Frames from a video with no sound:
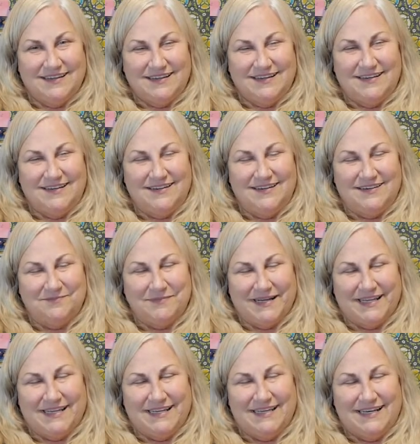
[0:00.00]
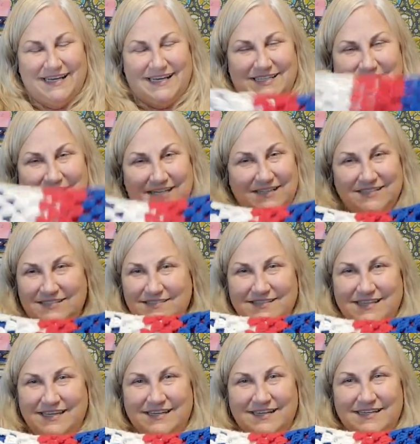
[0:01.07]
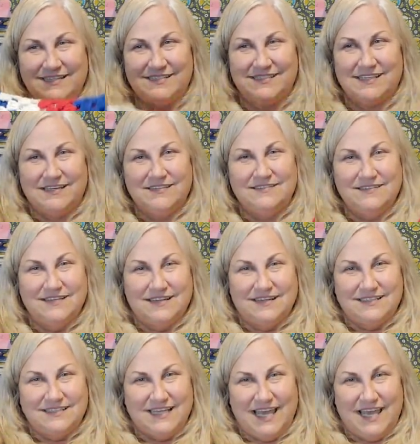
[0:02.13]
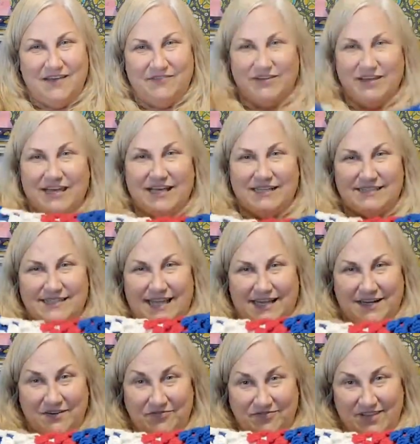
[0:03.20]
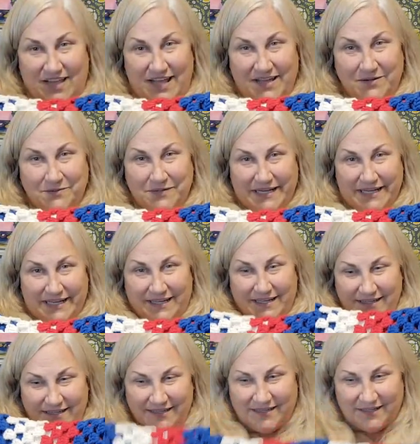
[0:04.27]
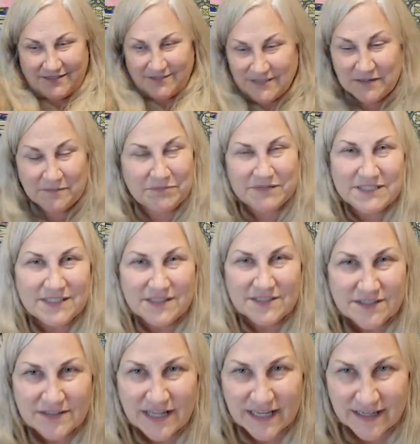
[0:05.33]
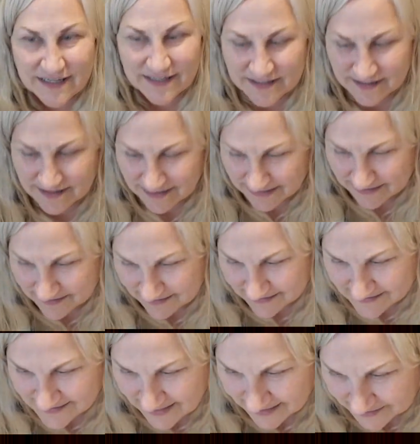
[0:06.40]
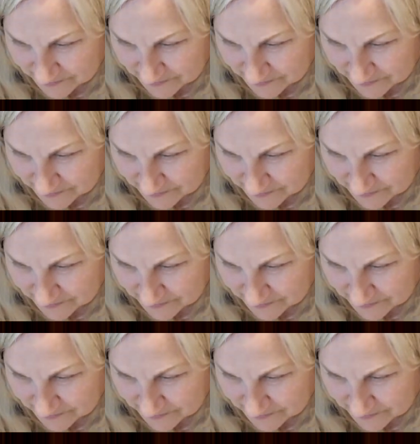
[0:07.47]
Oh my gosh. And this is like a nice thing to have. It's not going to fly away, you know, but it's also not going to like, it's not